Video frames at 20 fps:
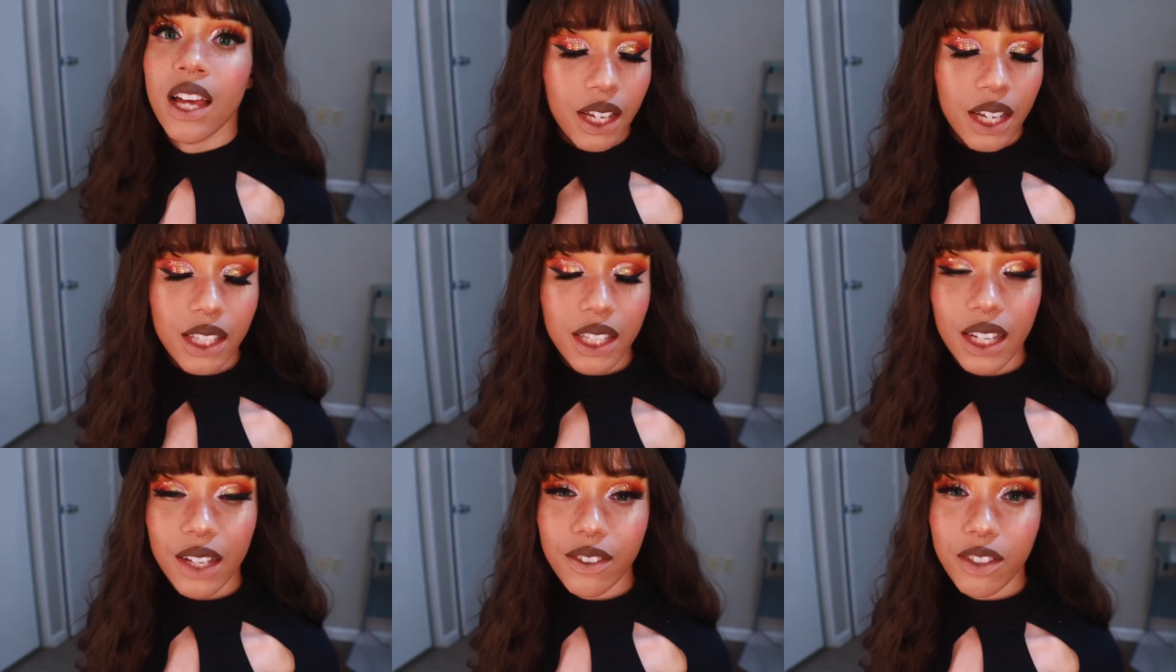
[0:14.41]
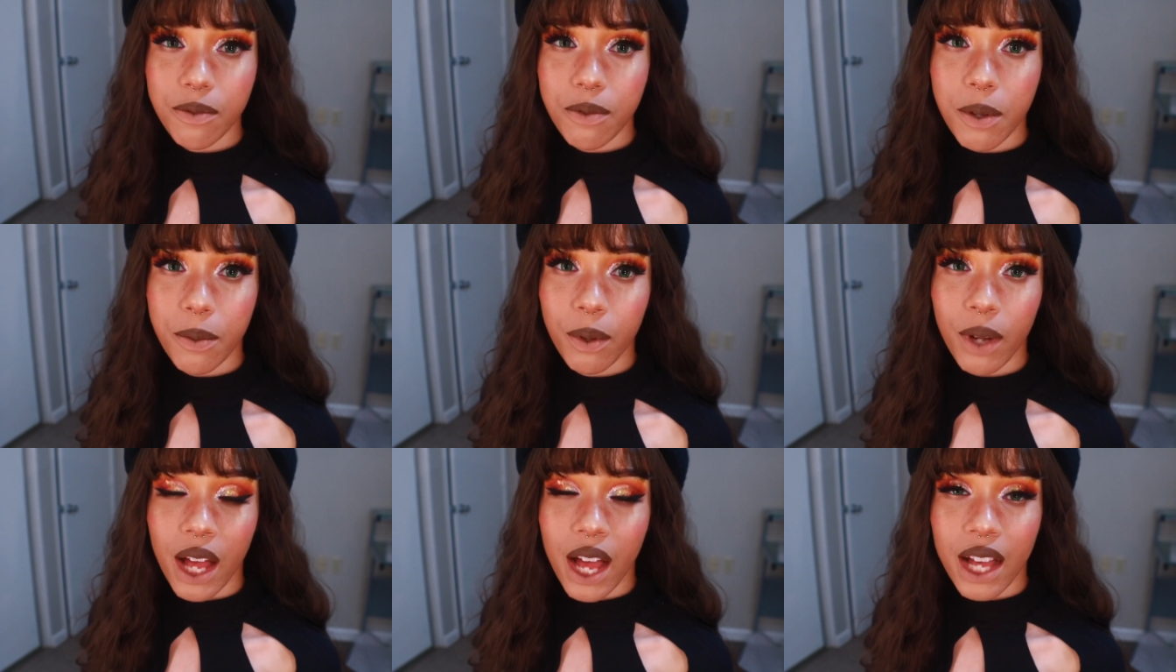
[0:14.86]
I did have some
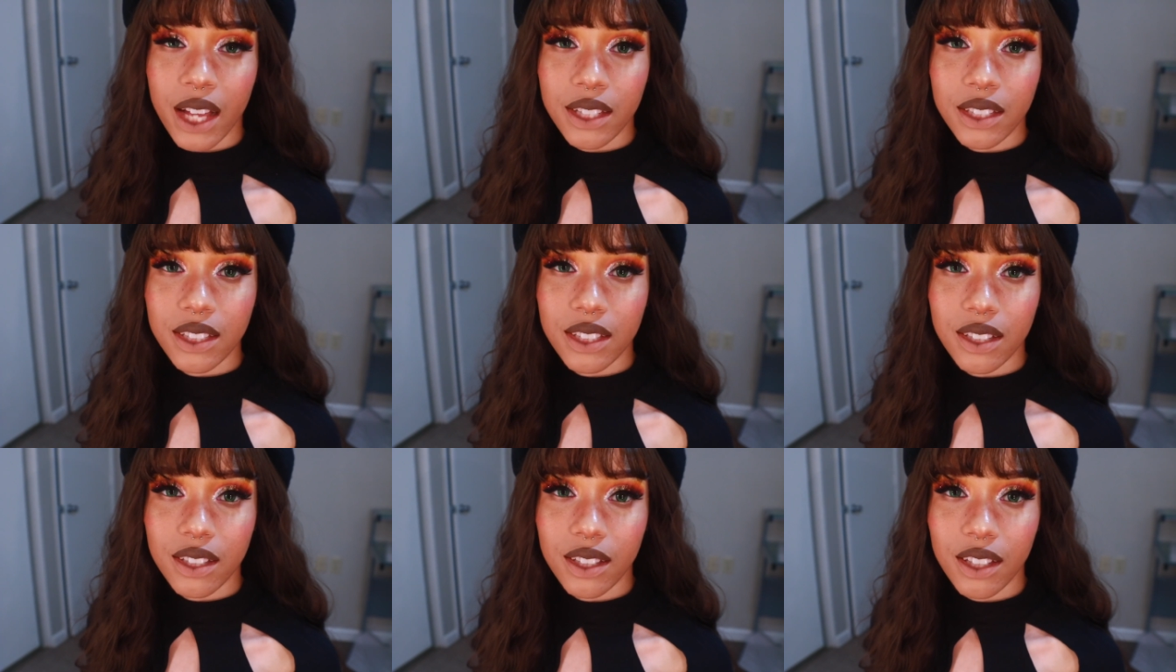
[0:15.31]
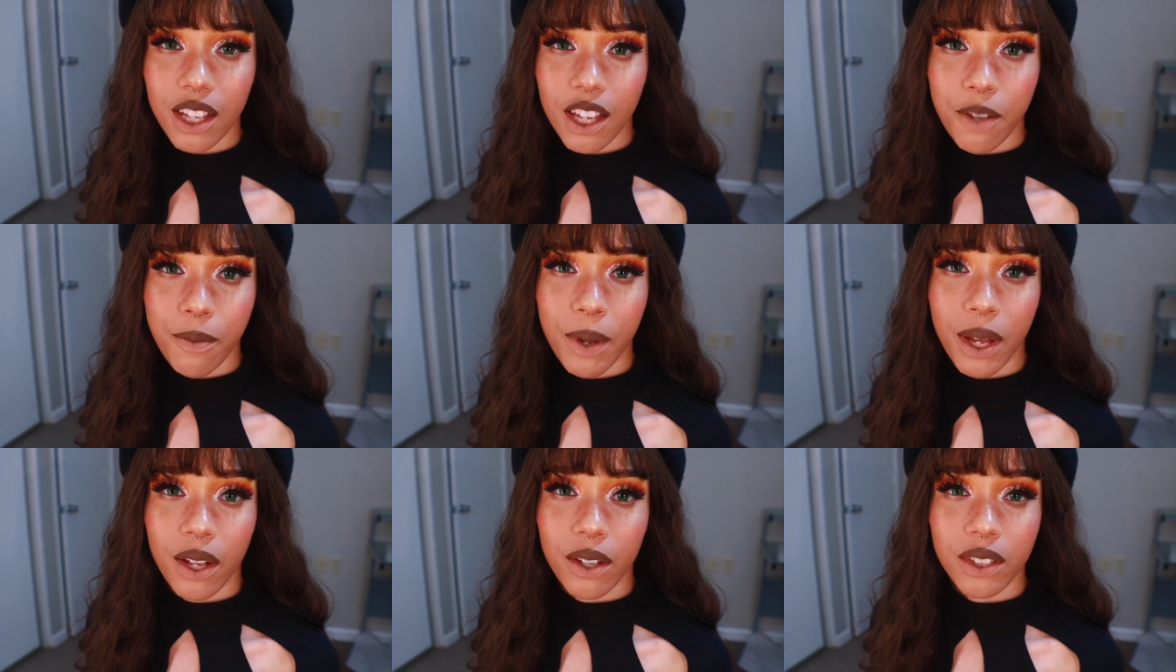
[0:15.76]
people ask
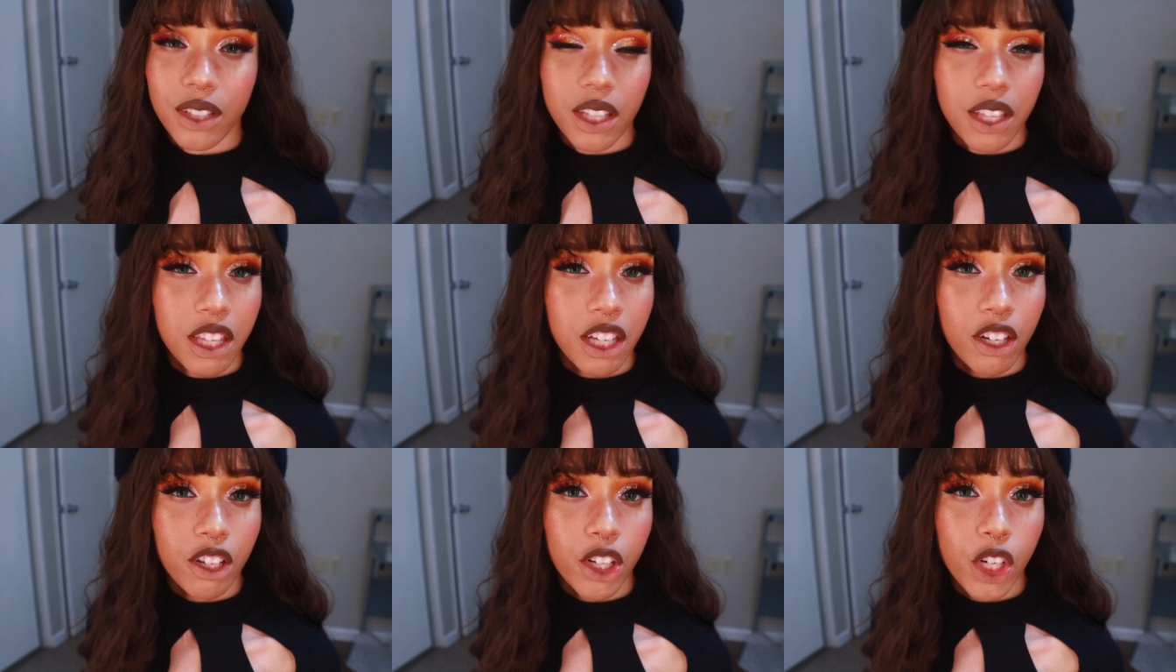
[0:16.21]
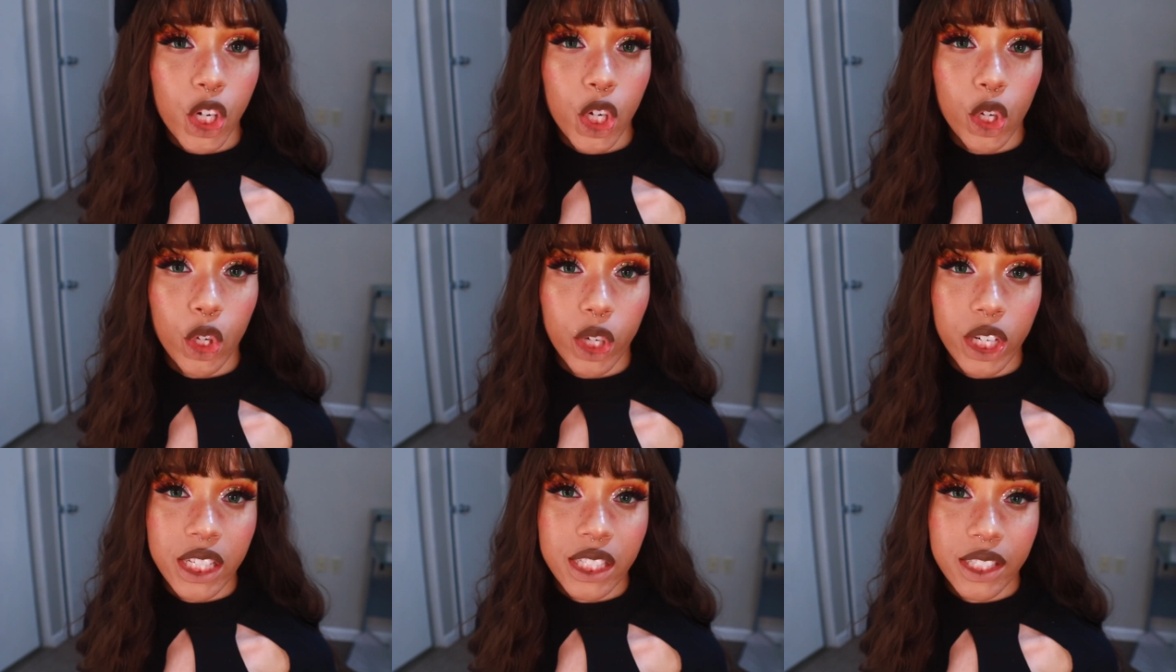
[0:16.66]
about their
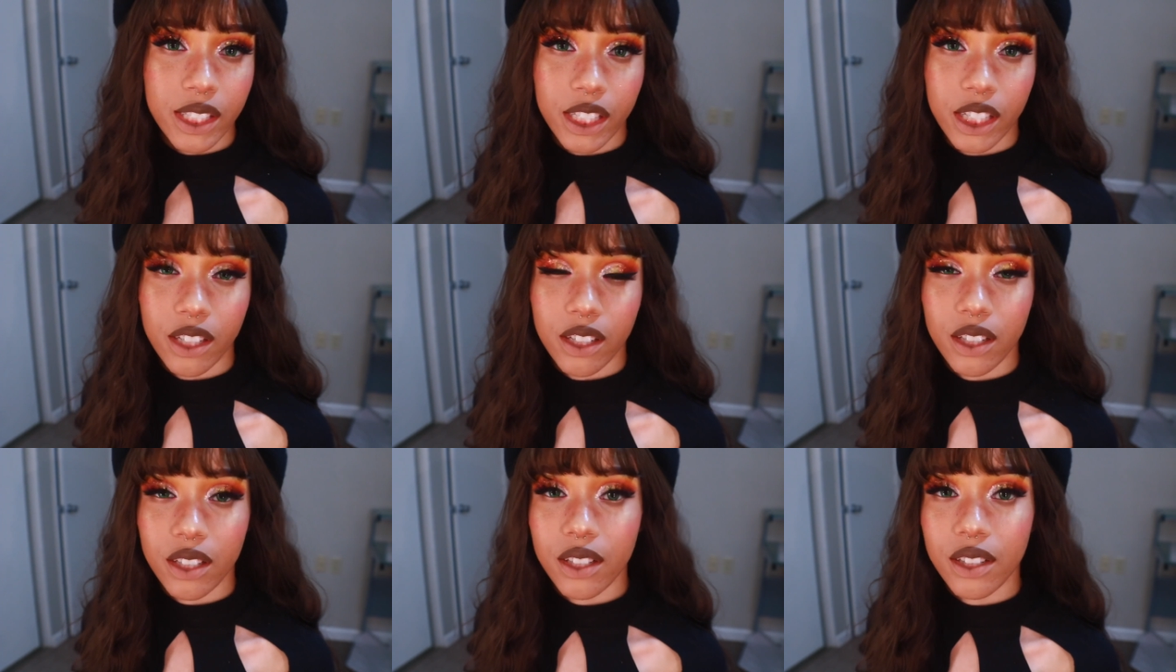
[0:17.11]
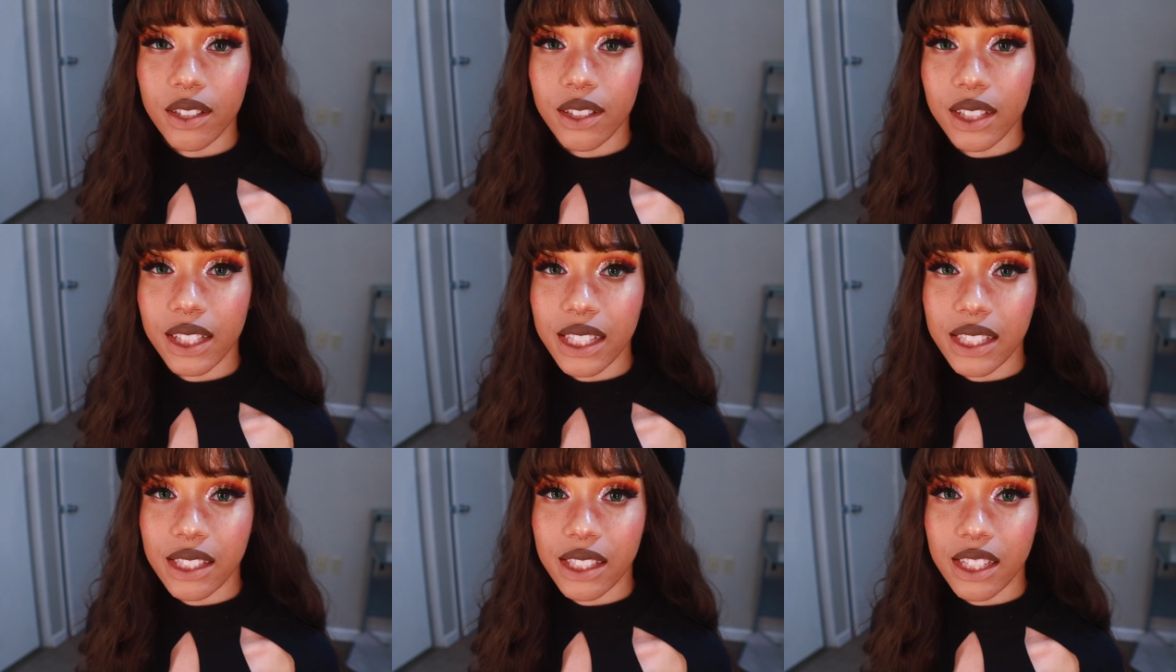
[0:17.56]
crazier
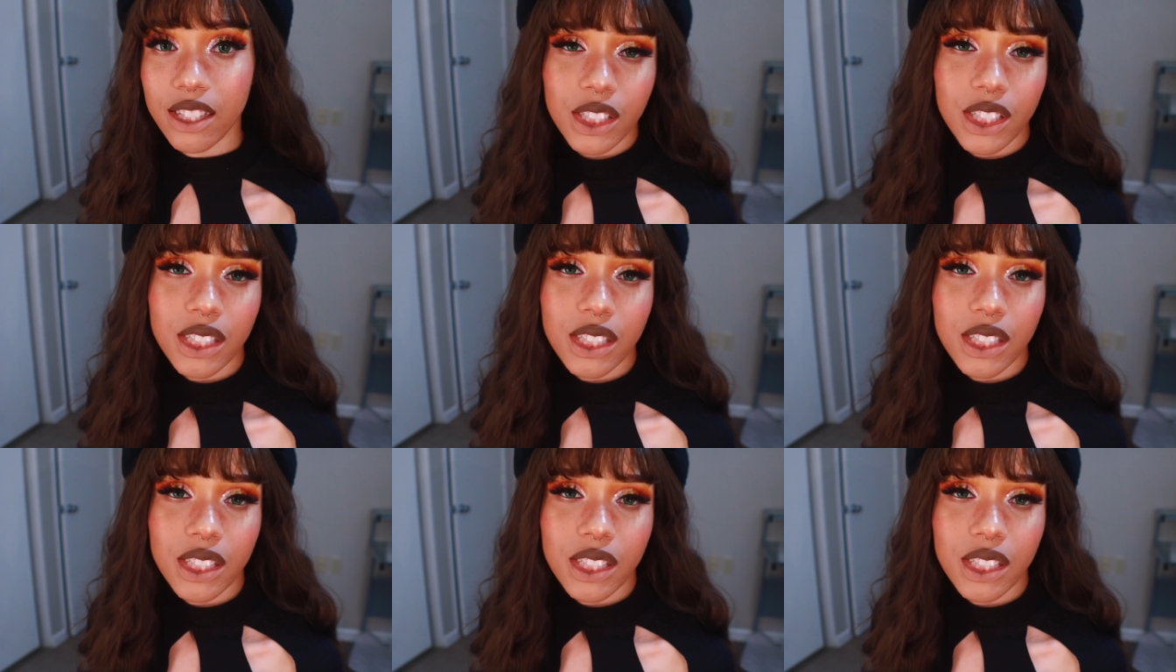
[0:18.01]
lenses.